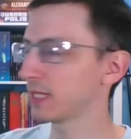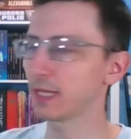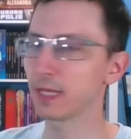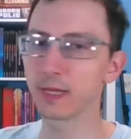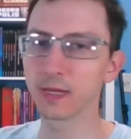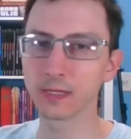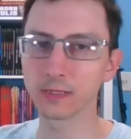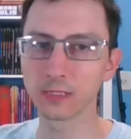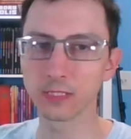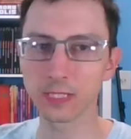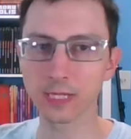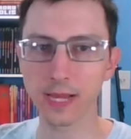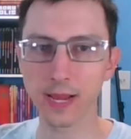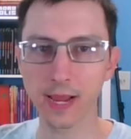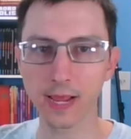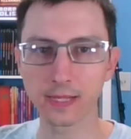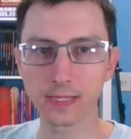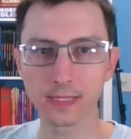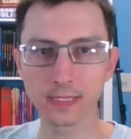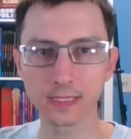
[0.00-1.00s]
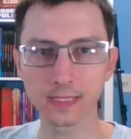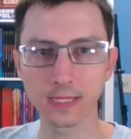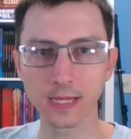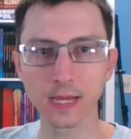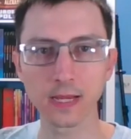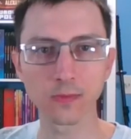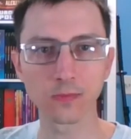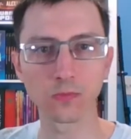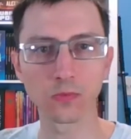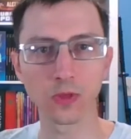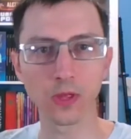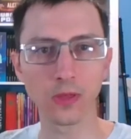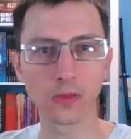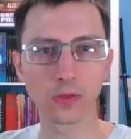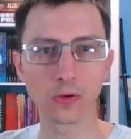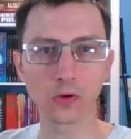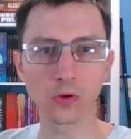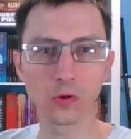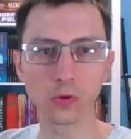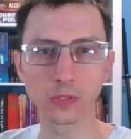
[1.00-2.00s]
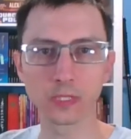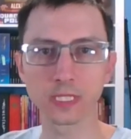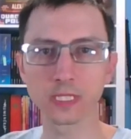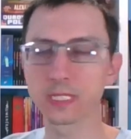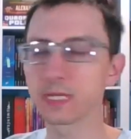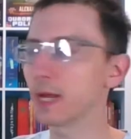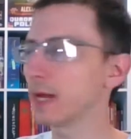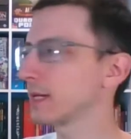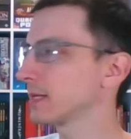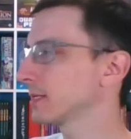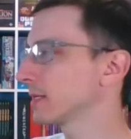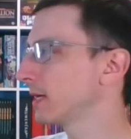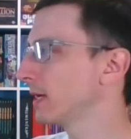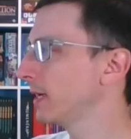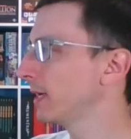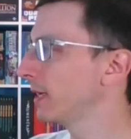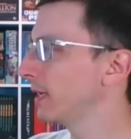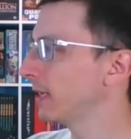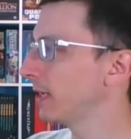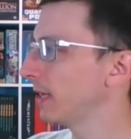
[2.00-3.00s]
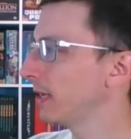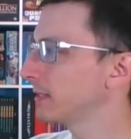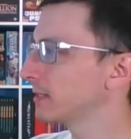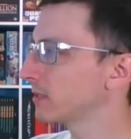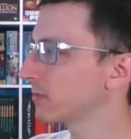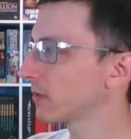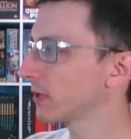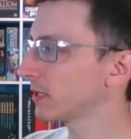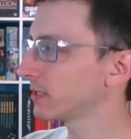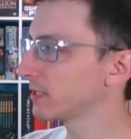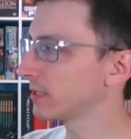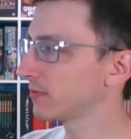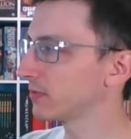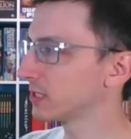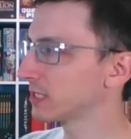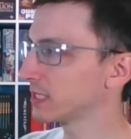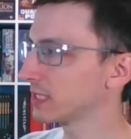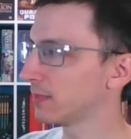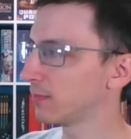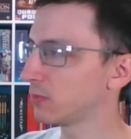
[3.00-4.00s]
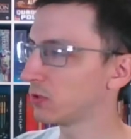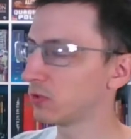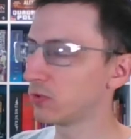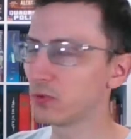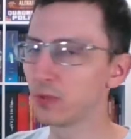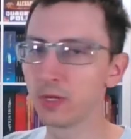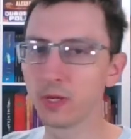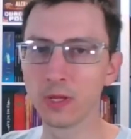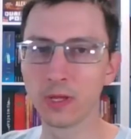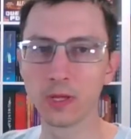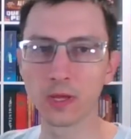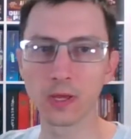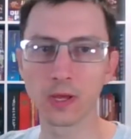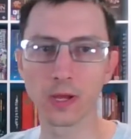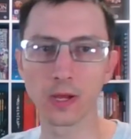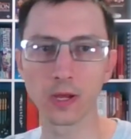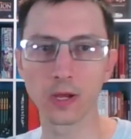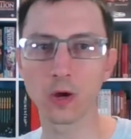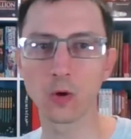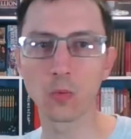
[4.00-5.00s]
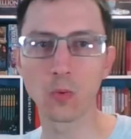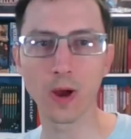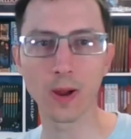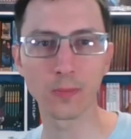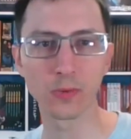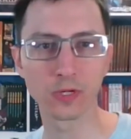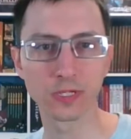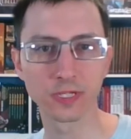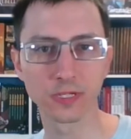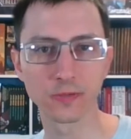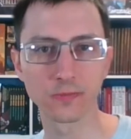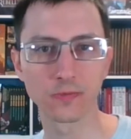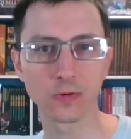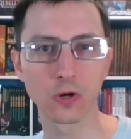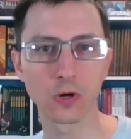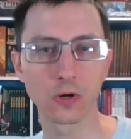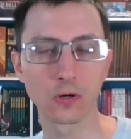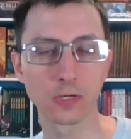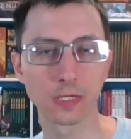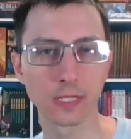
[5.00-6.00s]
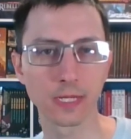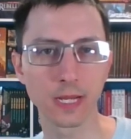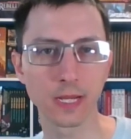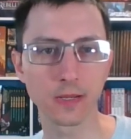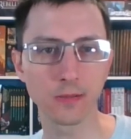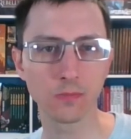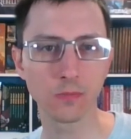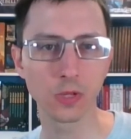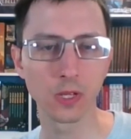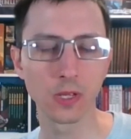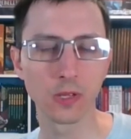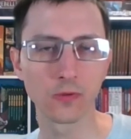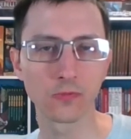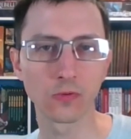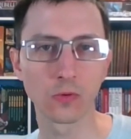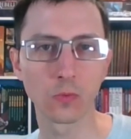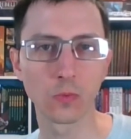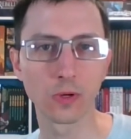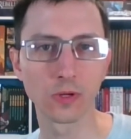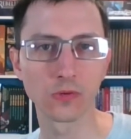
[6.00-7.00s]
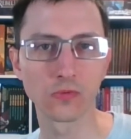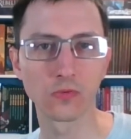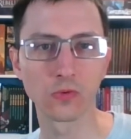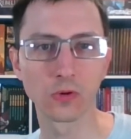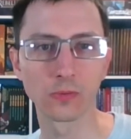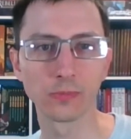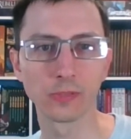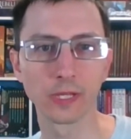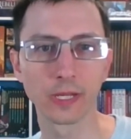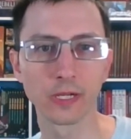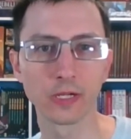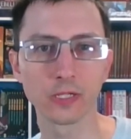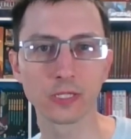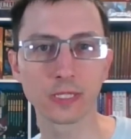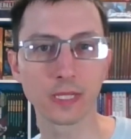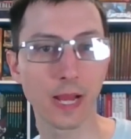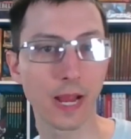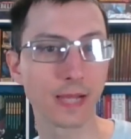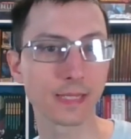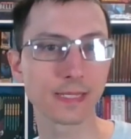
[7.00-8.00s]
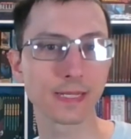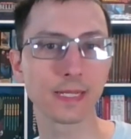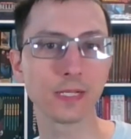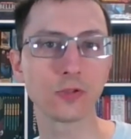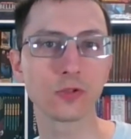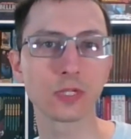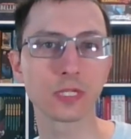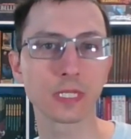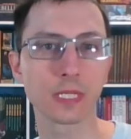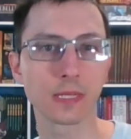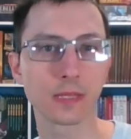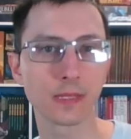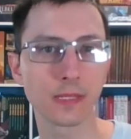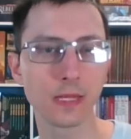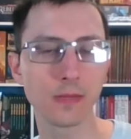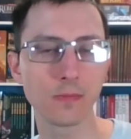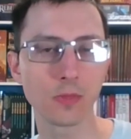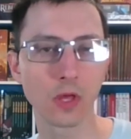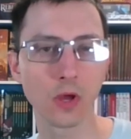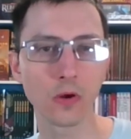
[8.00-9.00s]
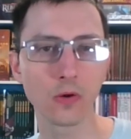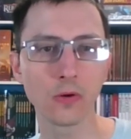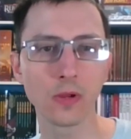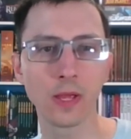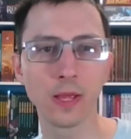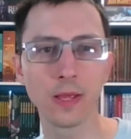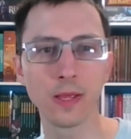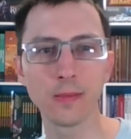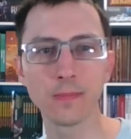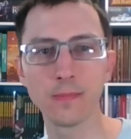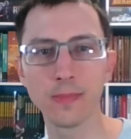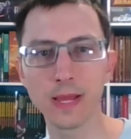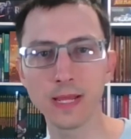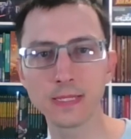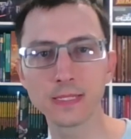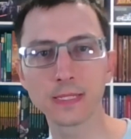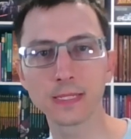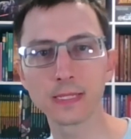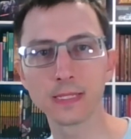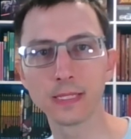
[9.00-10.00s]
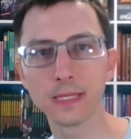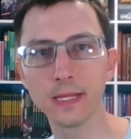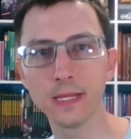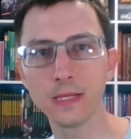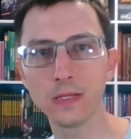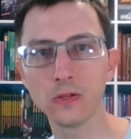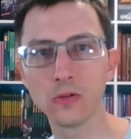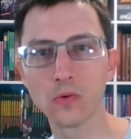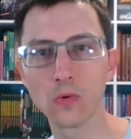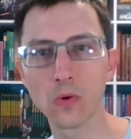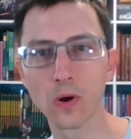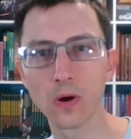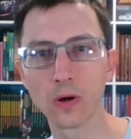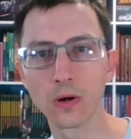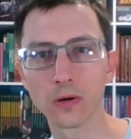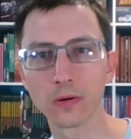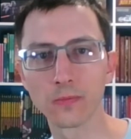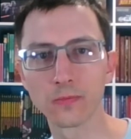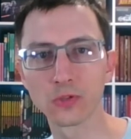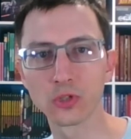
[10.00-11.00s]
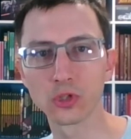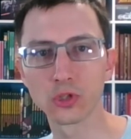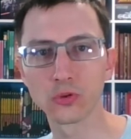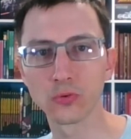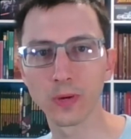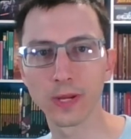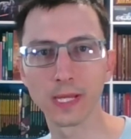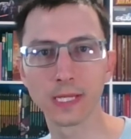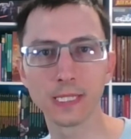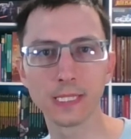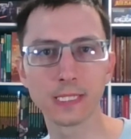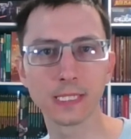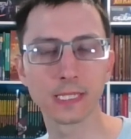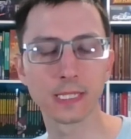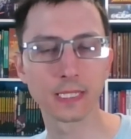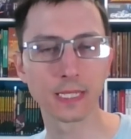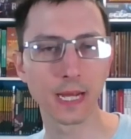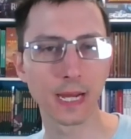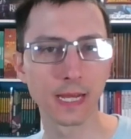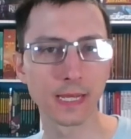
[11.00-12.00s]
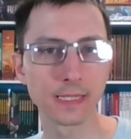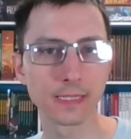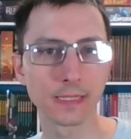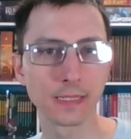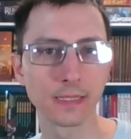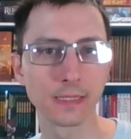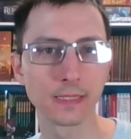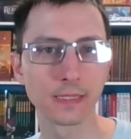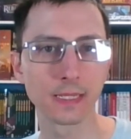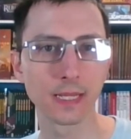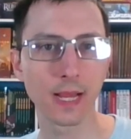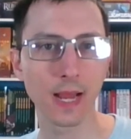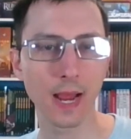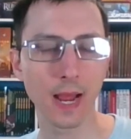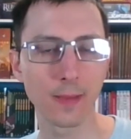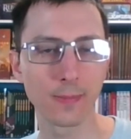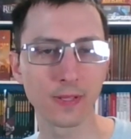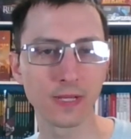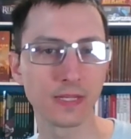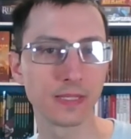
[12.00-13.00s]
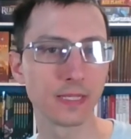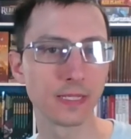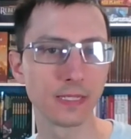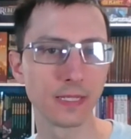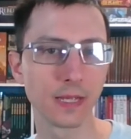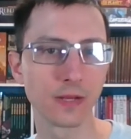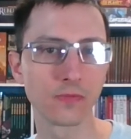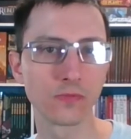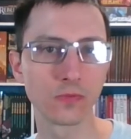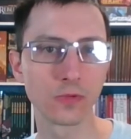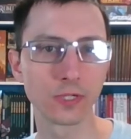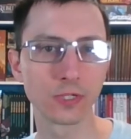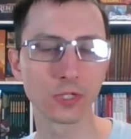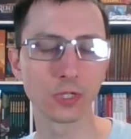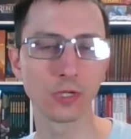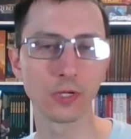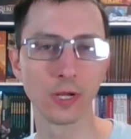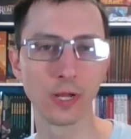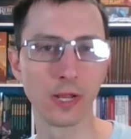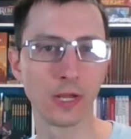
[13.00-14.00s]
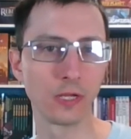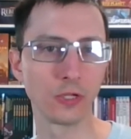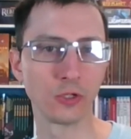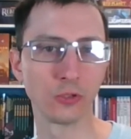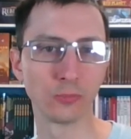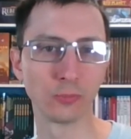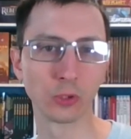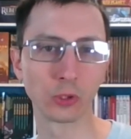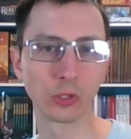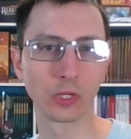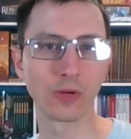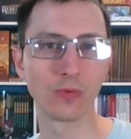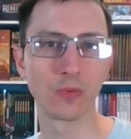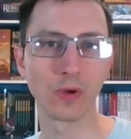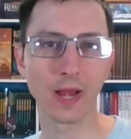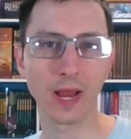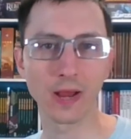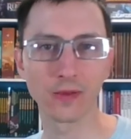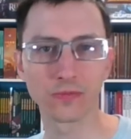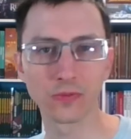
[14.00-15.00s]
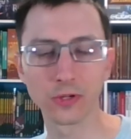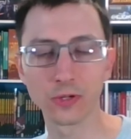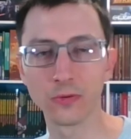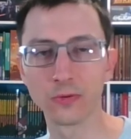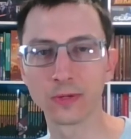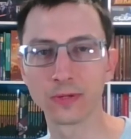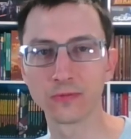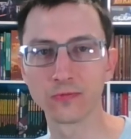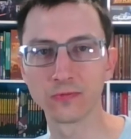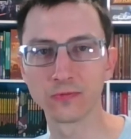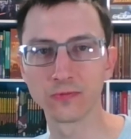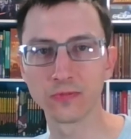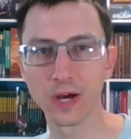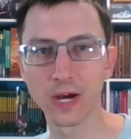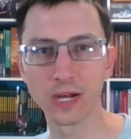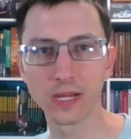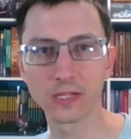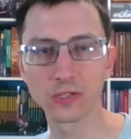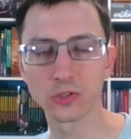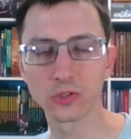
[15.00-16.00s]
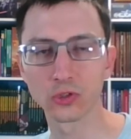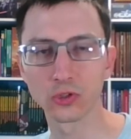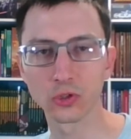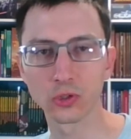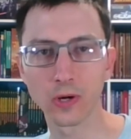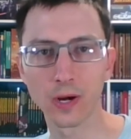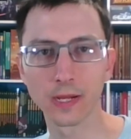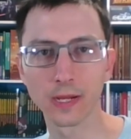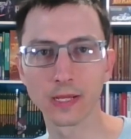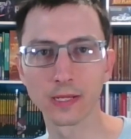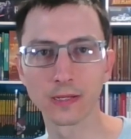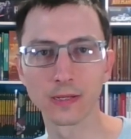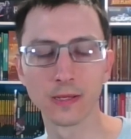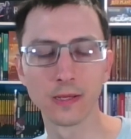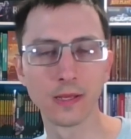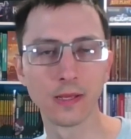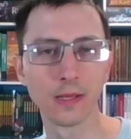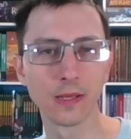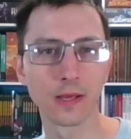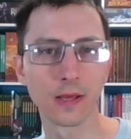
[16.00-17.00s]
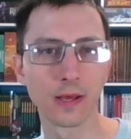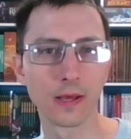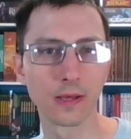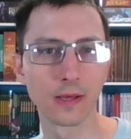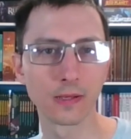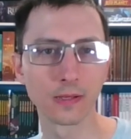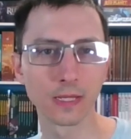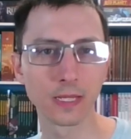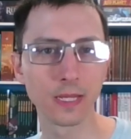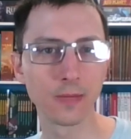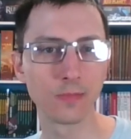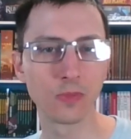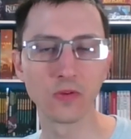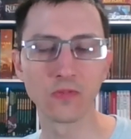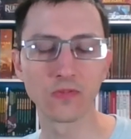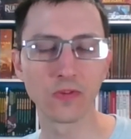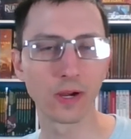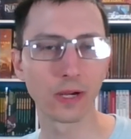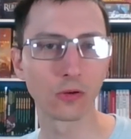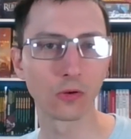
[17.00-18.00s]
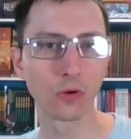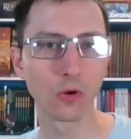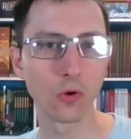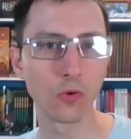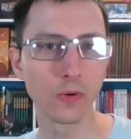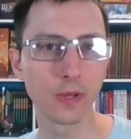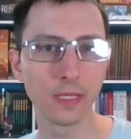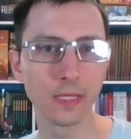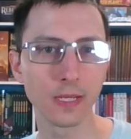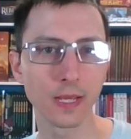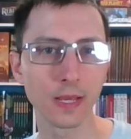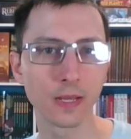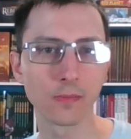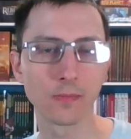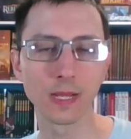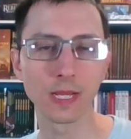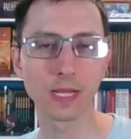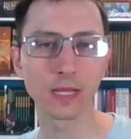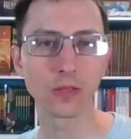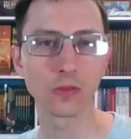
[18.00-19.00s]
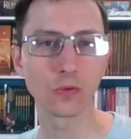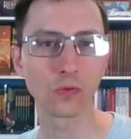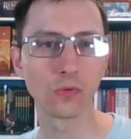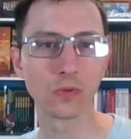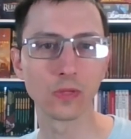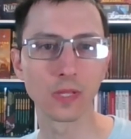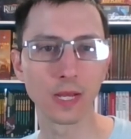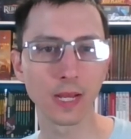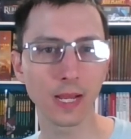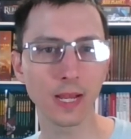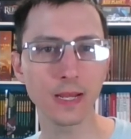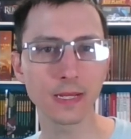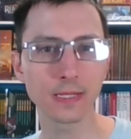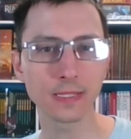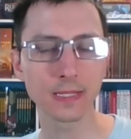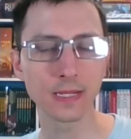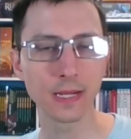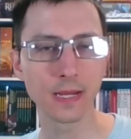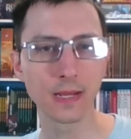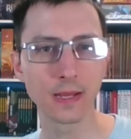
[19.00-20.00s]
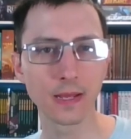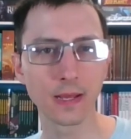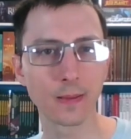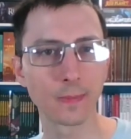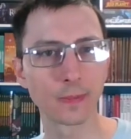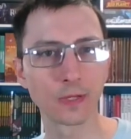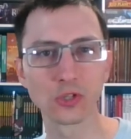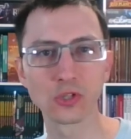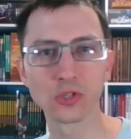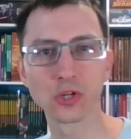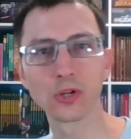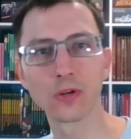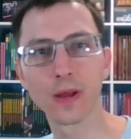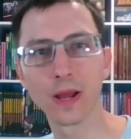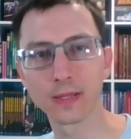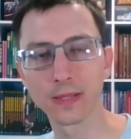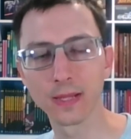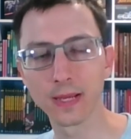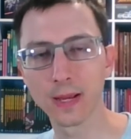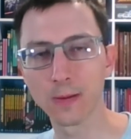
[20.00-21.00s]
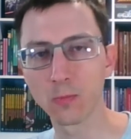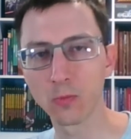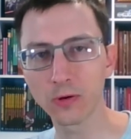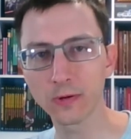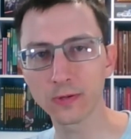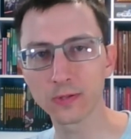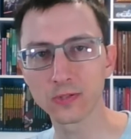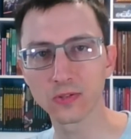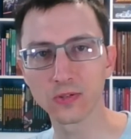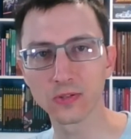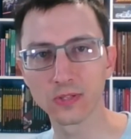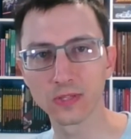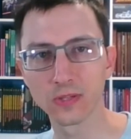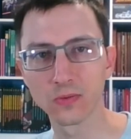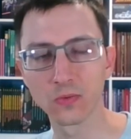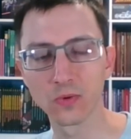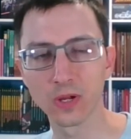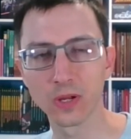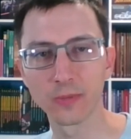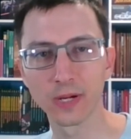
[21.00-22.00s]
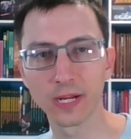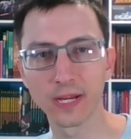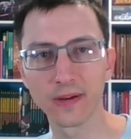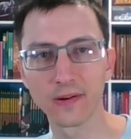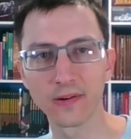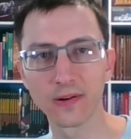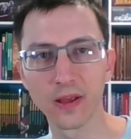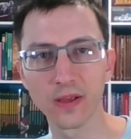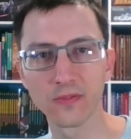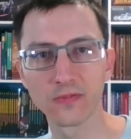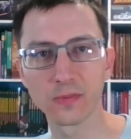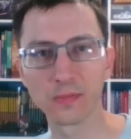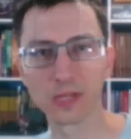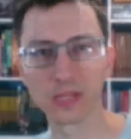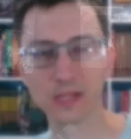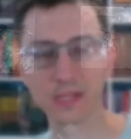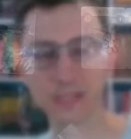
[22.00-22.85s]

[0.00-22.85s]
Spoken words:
a look at this game, The Coldest Night. It's a relatively simple cooperative card game for 1 to 4 players. It has an interesting theme, though. Basically, you are stranded in an isolated cabin in the dead of winter. You're burning whatever you can find to try and keep the fire going and make it through the night. I'm going to show you how the game works, and then we'll come back here and I'll give you my thoughts on